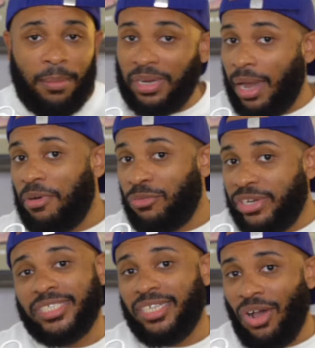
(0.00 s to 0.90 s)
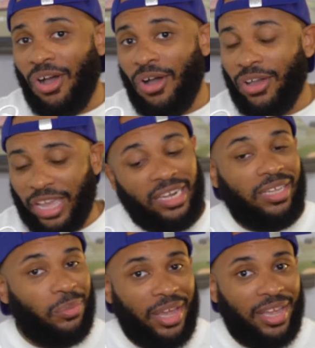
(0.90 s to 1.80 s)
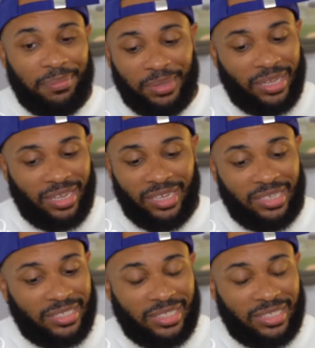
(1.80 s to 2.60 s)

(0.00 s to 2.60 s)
But I'm gonna risk it all anyway because